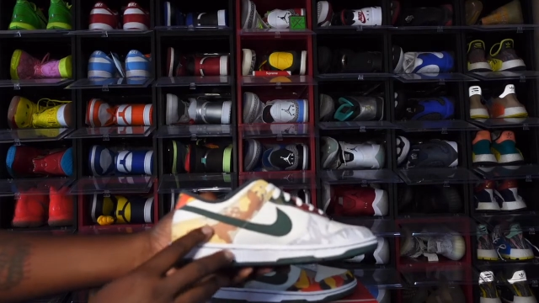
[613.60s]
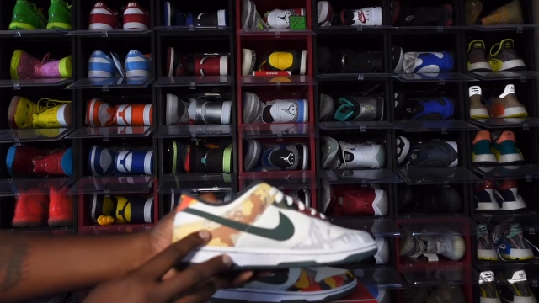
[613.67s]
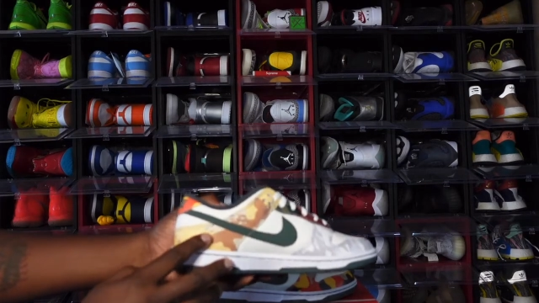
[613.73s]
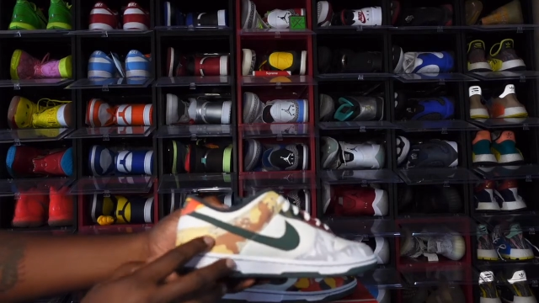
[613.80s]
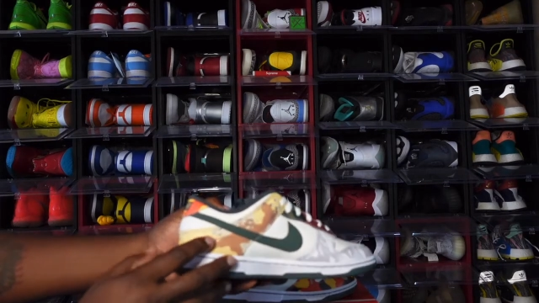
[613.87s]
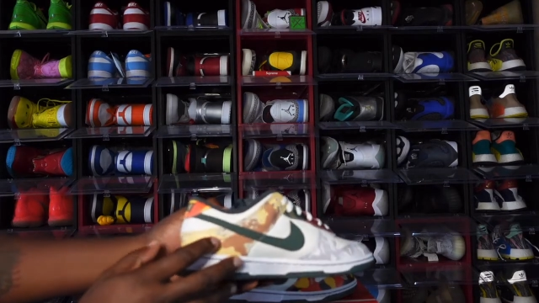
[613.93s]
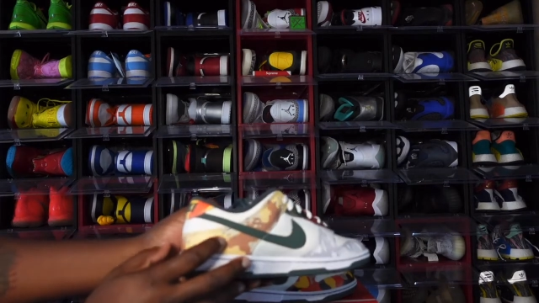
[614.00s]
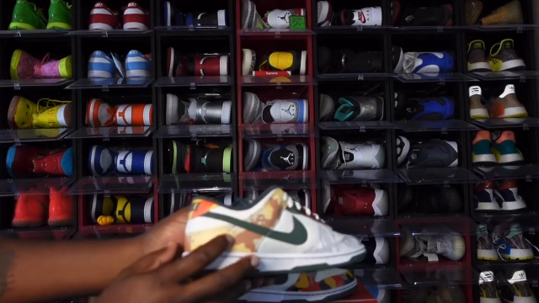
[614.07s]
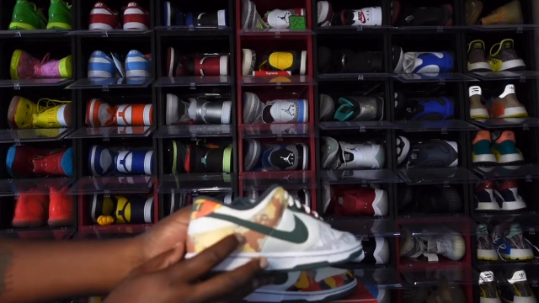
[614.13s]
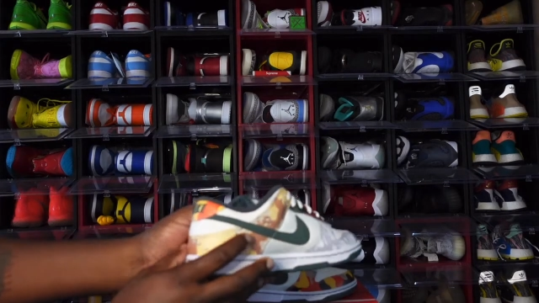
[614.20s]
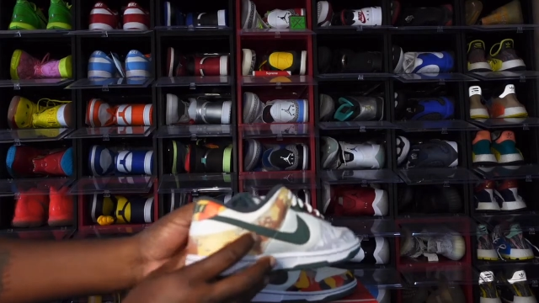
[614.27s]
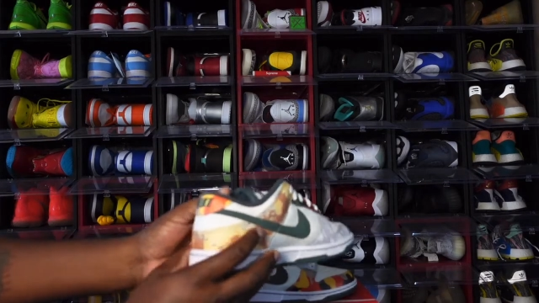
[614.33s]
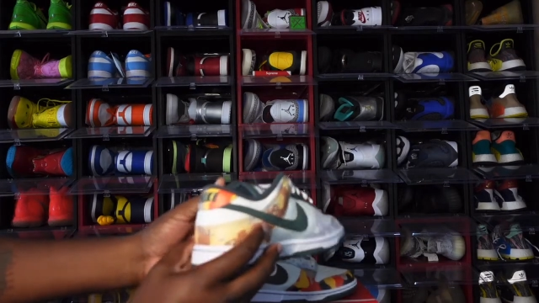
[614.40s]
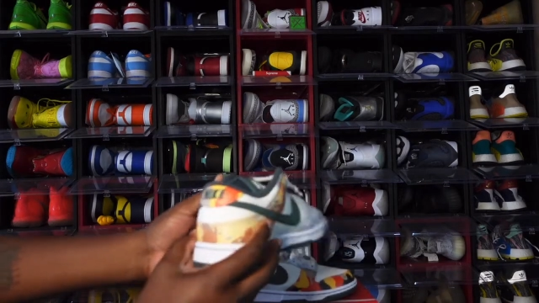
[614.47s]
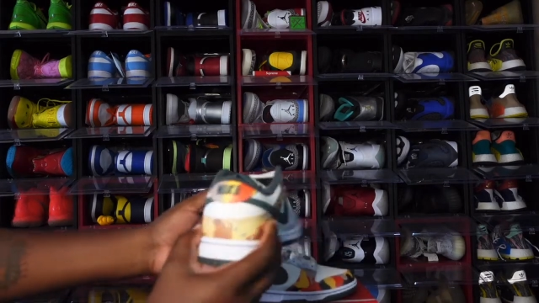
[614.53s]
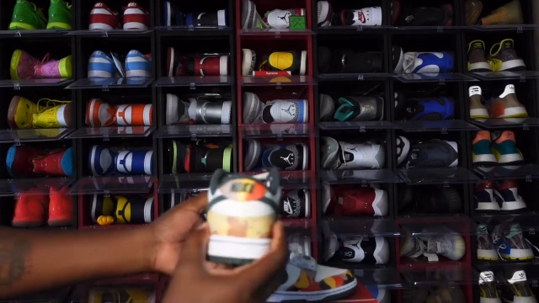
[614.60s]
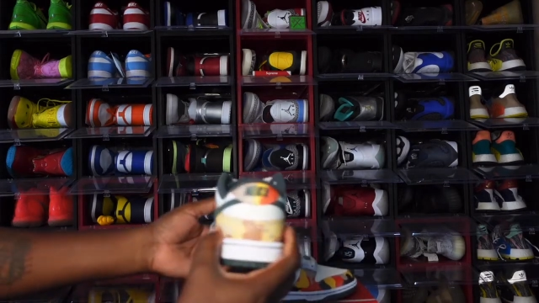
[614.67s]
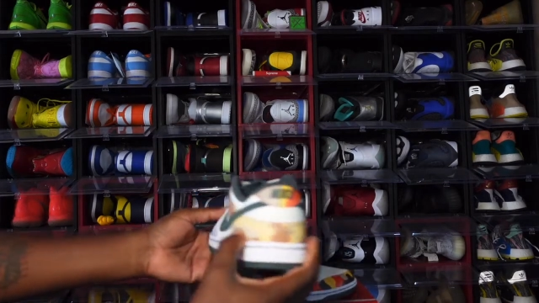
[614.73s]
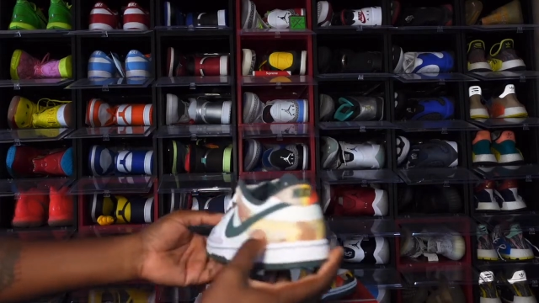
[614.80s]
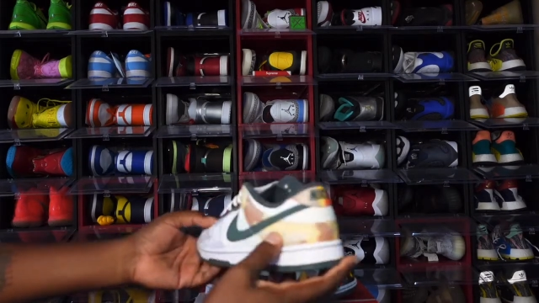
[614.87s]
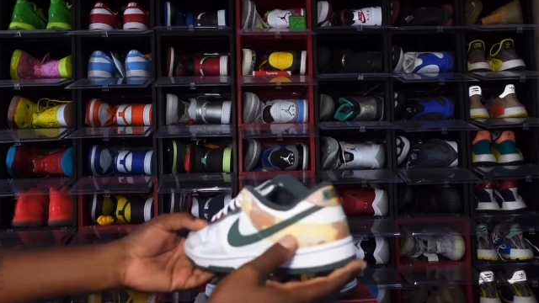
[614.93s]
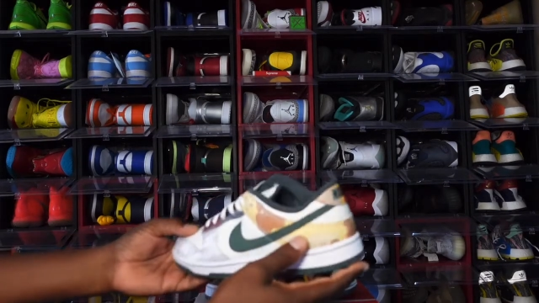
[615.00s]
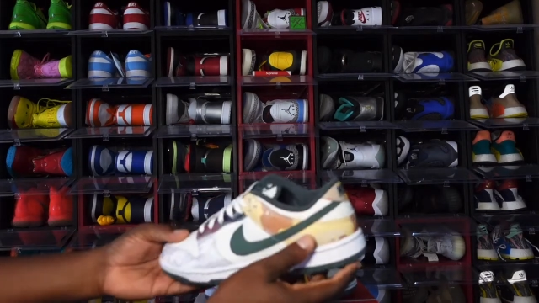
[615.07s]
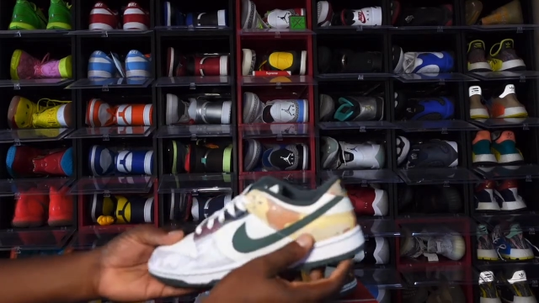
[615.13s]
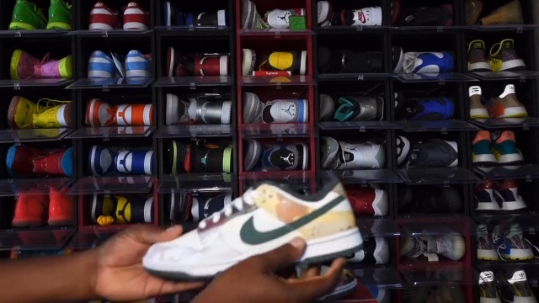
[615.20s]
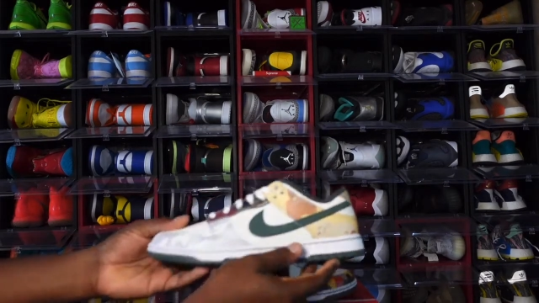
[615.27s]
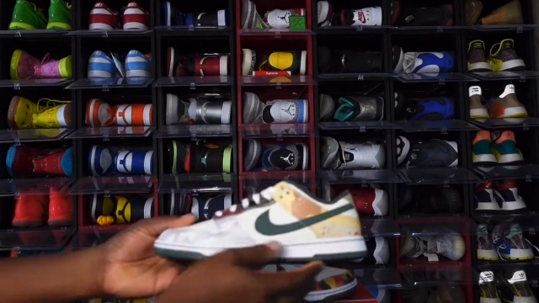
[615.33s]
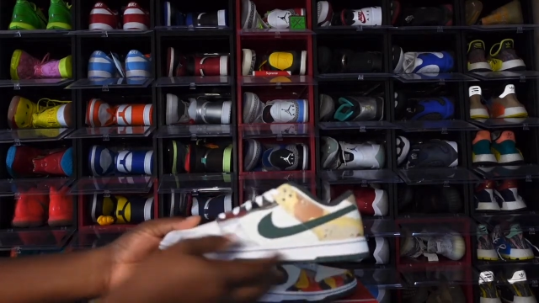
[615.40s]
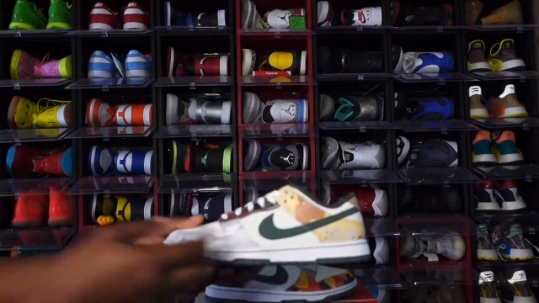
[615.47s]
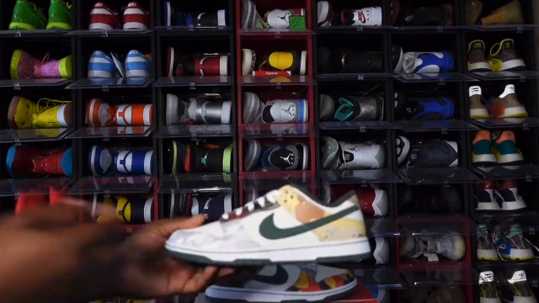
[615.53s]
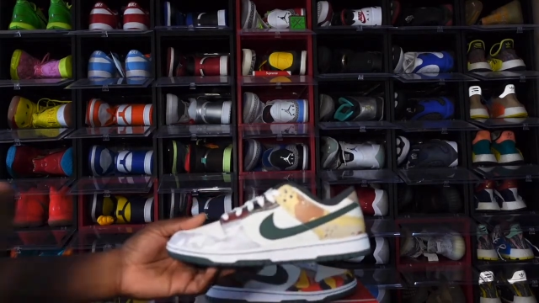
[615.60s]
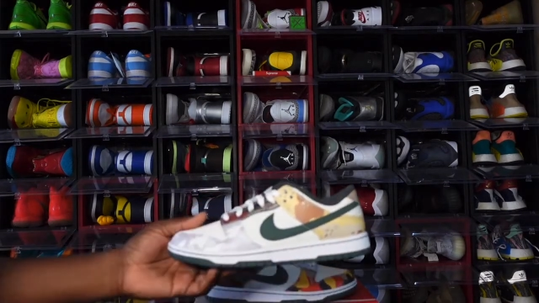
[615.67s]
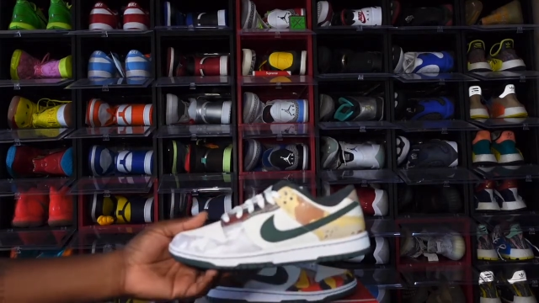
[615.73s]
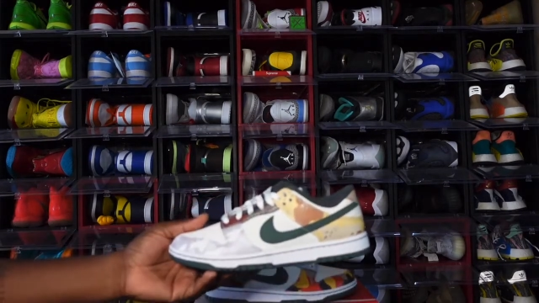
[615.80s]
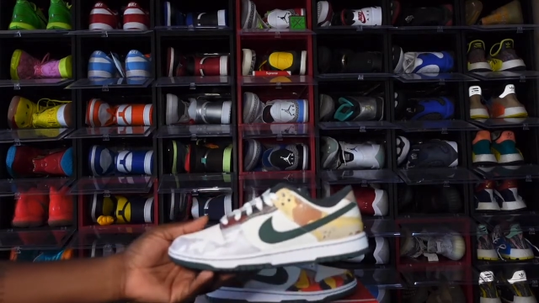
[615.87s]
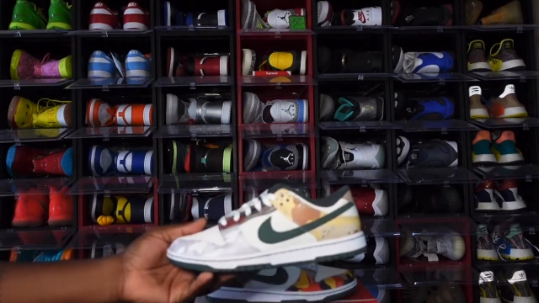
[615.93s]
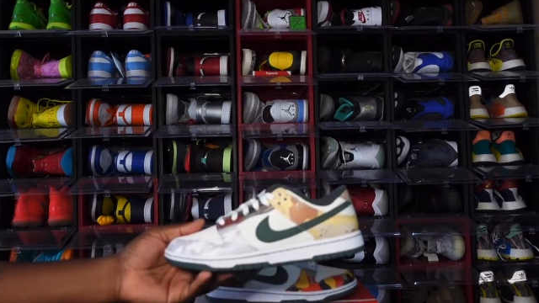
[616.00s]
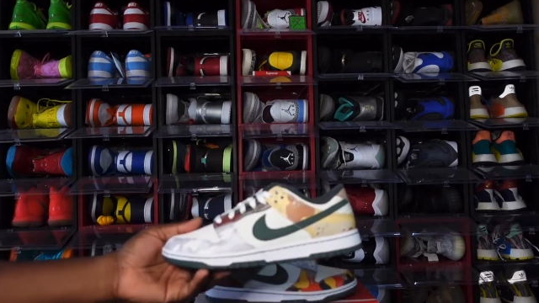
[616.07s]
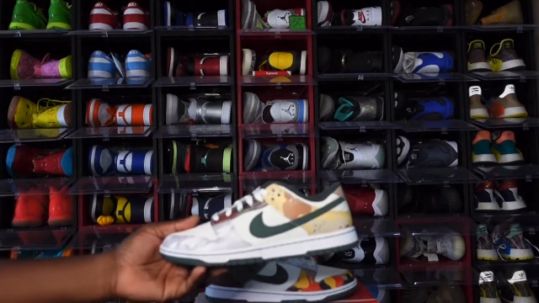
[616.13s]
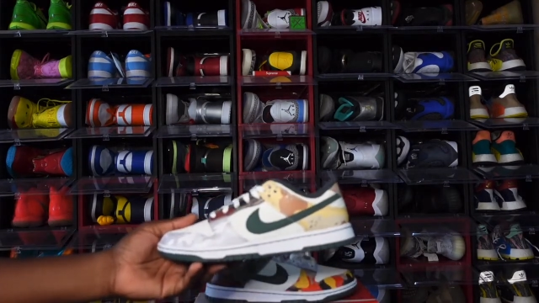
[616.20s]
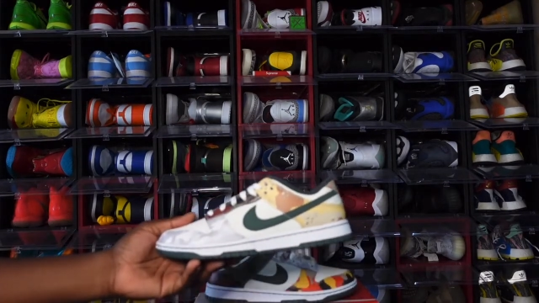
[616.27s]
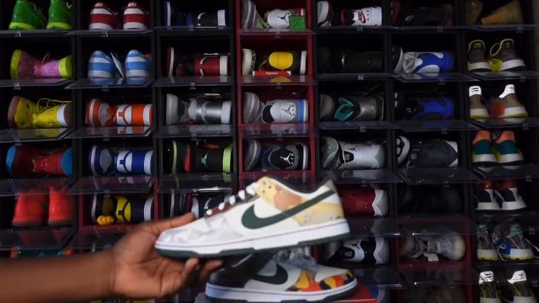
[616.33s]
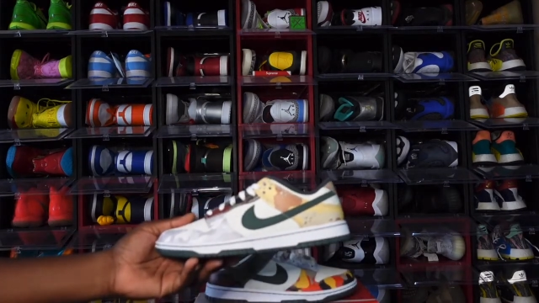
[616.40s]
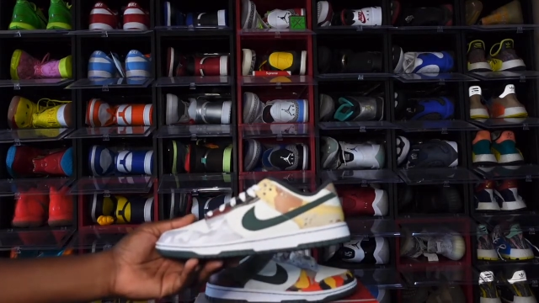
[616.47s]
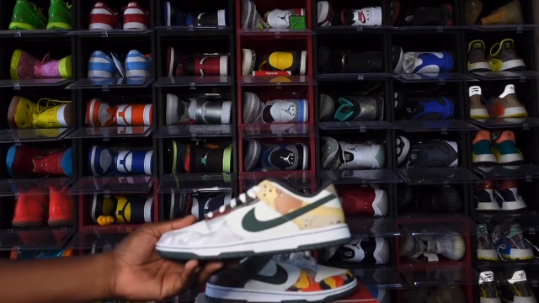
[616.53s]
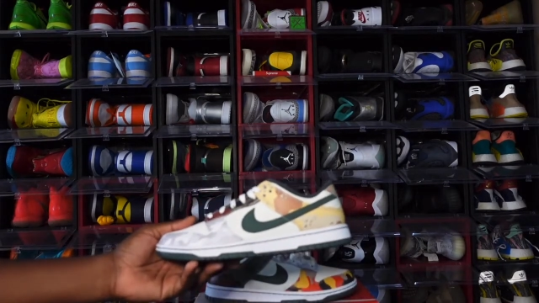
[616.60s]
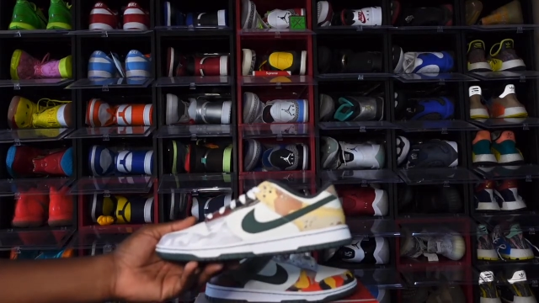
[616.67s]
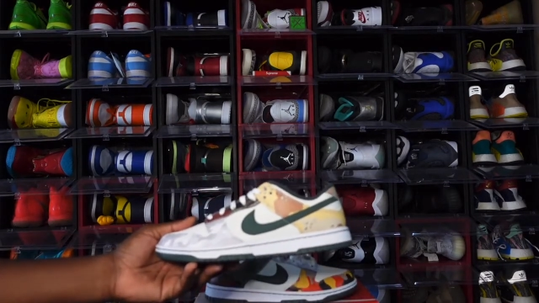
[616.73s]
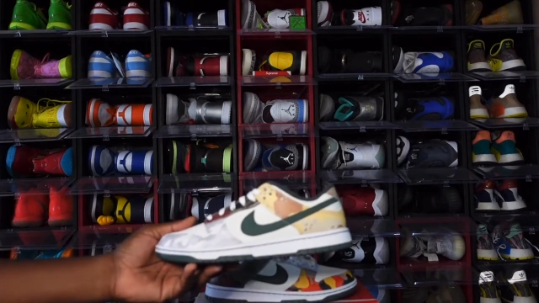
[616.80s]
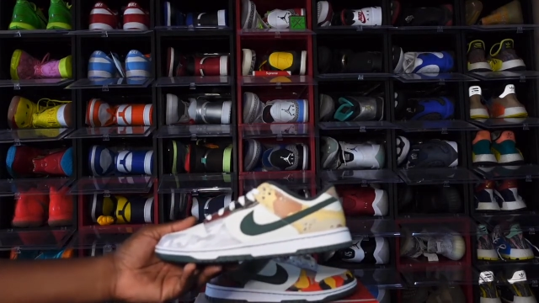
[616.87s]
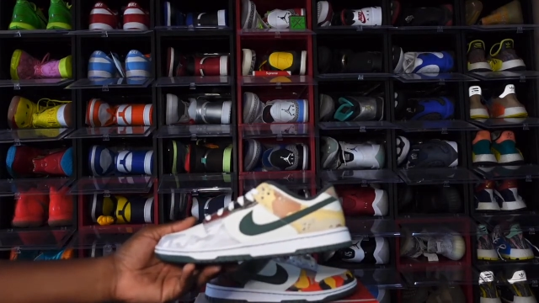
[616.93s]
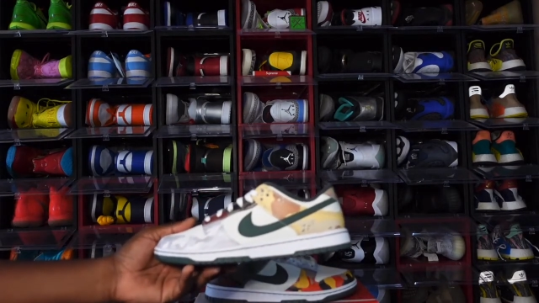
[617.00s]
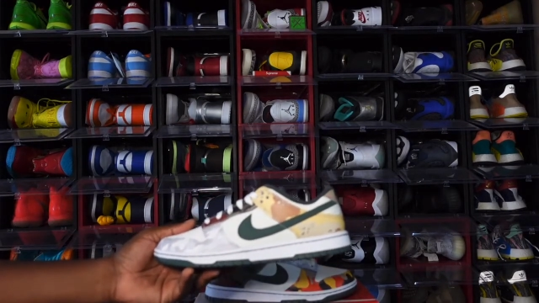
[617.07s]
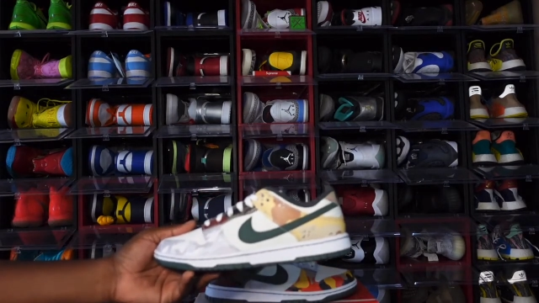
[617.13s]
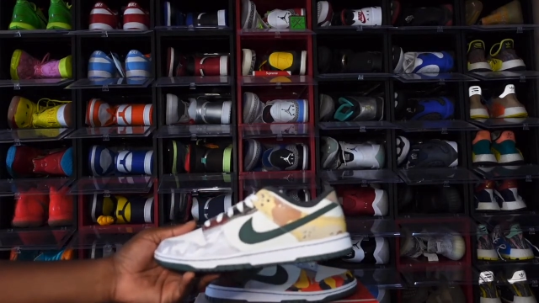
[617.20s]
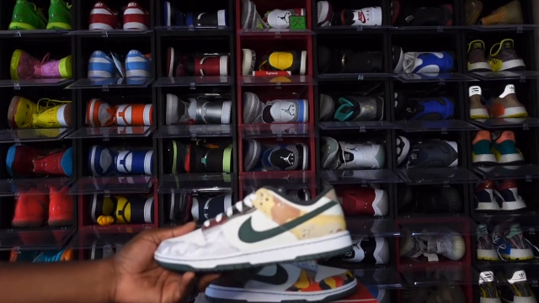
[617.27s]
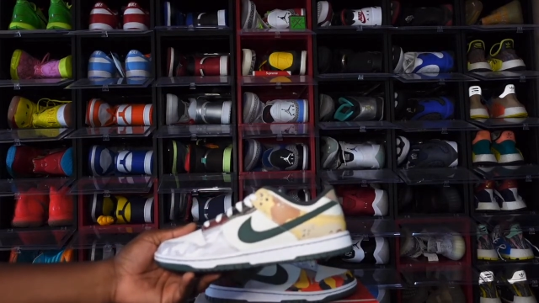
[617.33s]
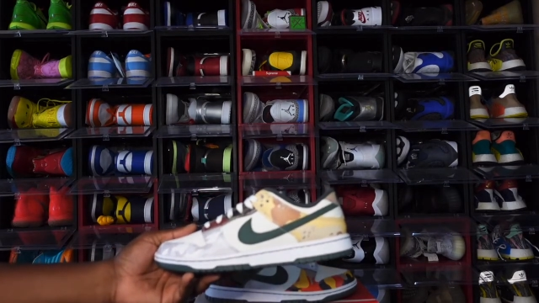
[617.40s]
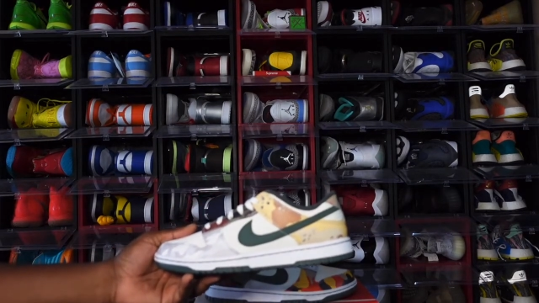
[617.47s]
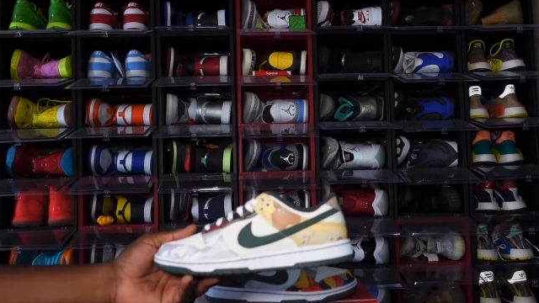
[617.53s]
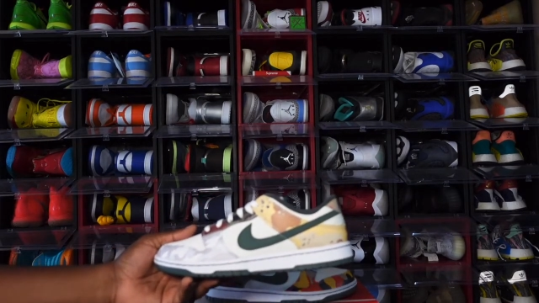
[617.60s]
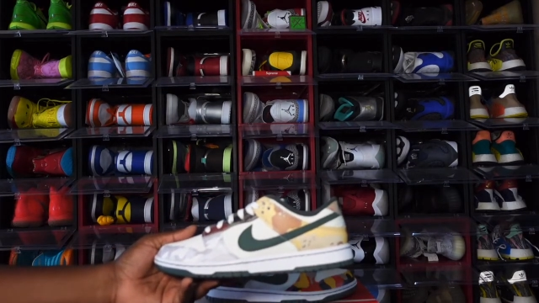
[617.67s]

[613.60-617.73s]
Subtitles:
[unreadable: no face in view]